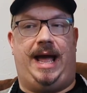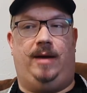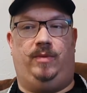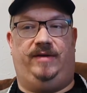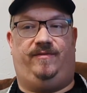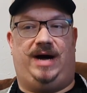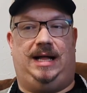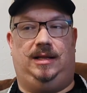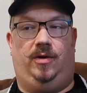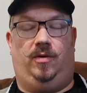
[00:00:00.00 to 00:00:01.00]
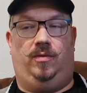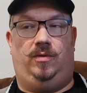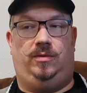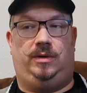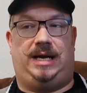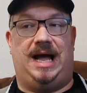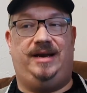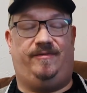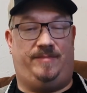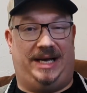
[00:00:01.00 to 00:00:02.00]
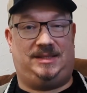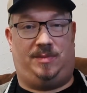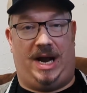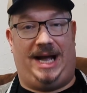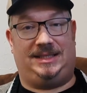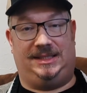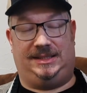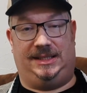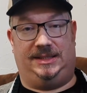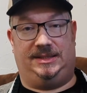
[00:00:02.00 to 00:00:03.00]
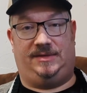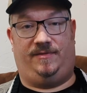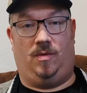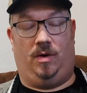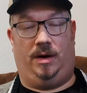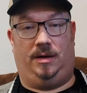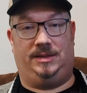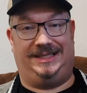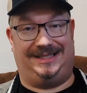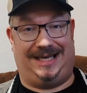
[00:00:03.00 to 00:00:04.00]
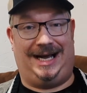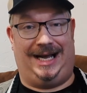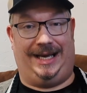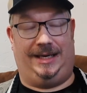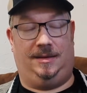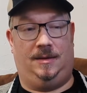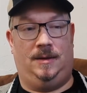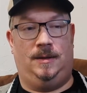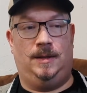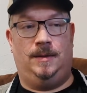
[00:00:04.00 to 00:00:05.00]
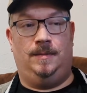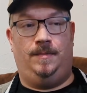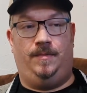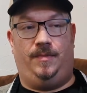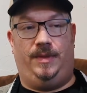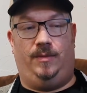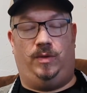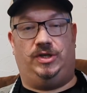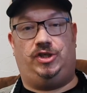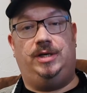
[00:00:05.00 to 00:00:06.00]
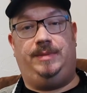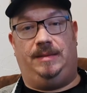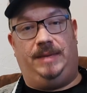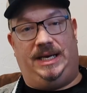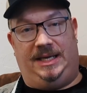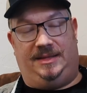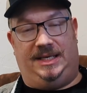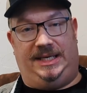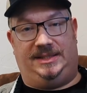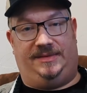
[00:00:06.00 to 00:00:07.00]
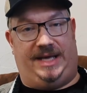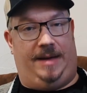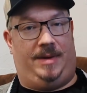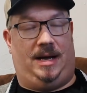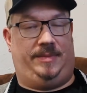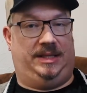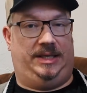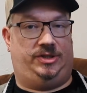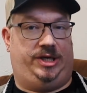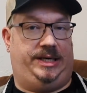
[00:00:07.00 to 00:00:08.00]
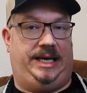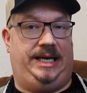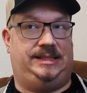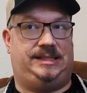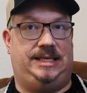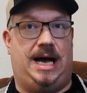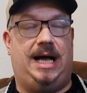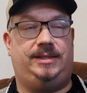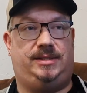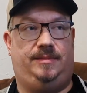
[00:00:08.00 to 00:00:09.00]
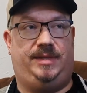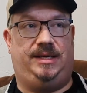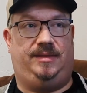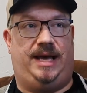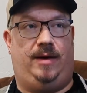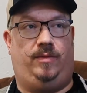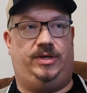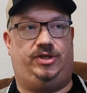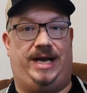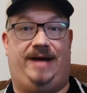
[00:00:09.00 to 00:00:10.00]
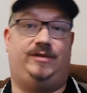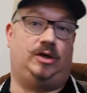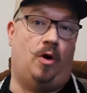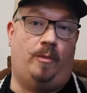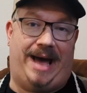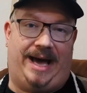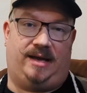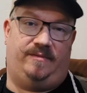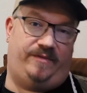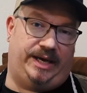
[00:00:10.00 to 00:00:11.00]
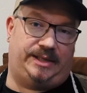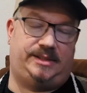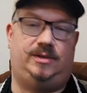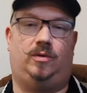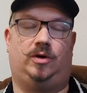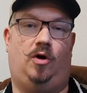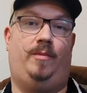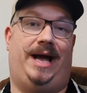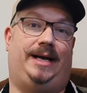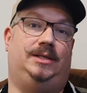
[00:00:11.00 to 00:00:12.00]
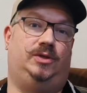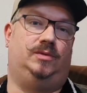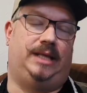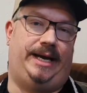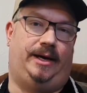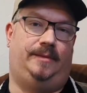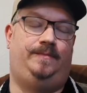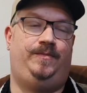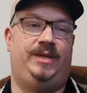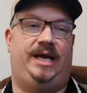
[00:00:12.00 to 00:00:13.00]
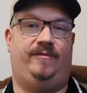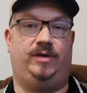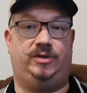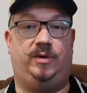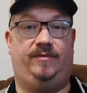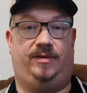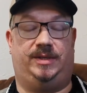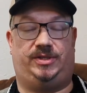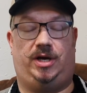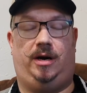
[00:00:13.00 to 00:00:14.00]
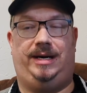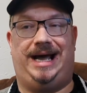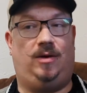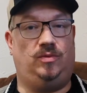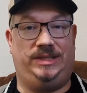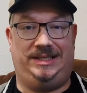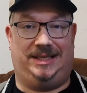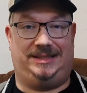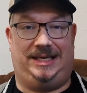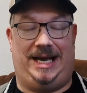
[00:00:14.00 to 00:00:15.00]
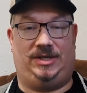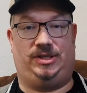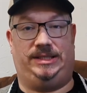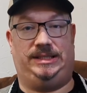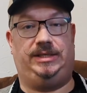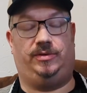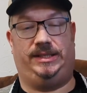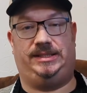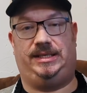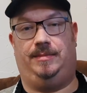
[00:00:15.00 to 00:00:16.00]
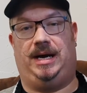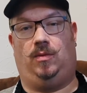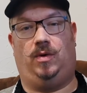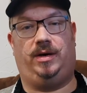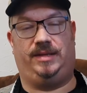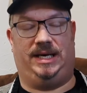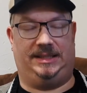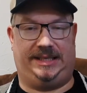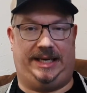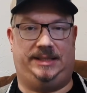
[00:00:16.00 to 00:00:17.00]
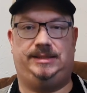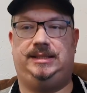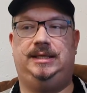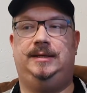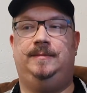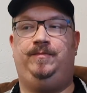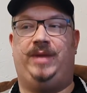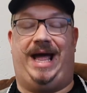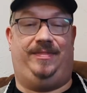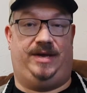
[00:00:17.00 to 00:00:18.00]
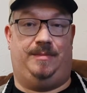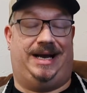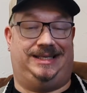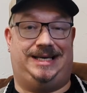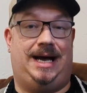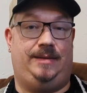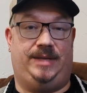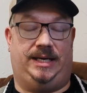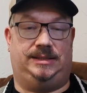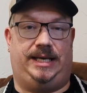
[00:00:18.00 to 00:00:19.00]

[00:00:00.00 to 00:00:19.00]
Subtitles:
and we follow kind of best practices for design, we should be meeting the needs of that population. It's not something that we should have to go back and fix or go back and do later. If we do it from the start, not only does it actually decrease the amount of work that it takes and the amount of time that it